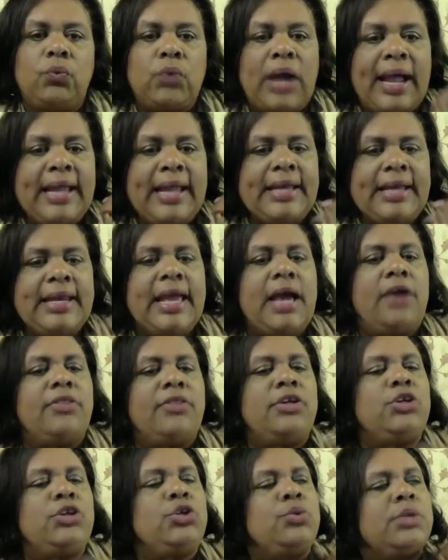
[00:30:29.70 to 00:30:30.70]
right
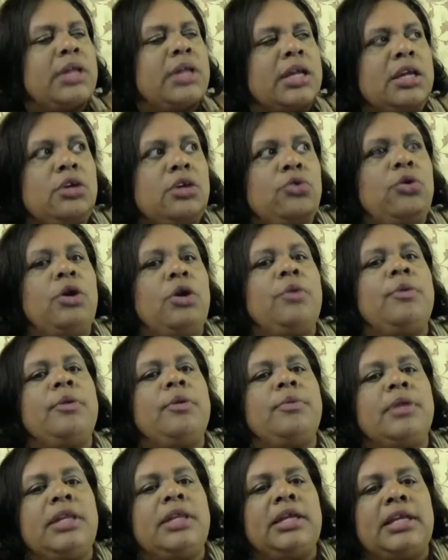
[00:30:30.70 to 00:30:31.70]
now that you would like, it'd
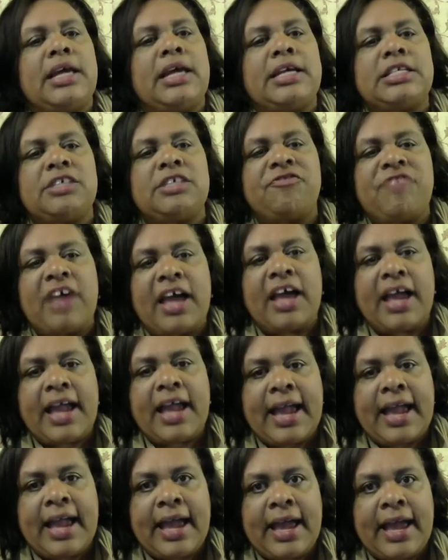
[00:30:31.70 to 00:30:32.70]
be really nice if
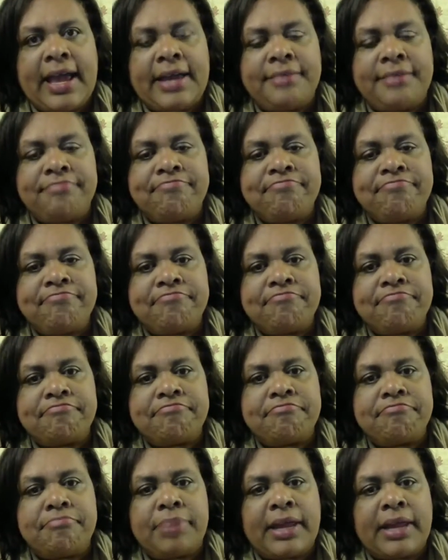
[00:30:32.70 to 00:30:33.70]
I had
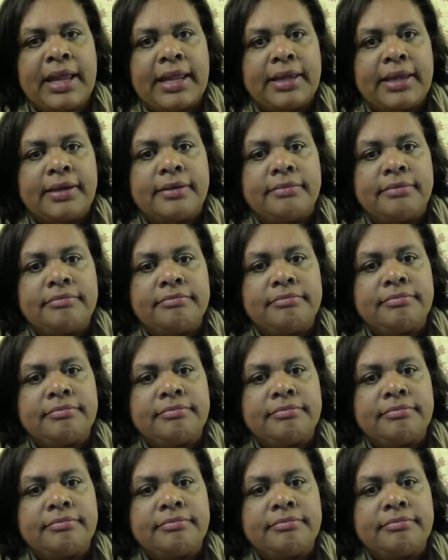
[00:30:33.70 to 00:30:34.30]
blank.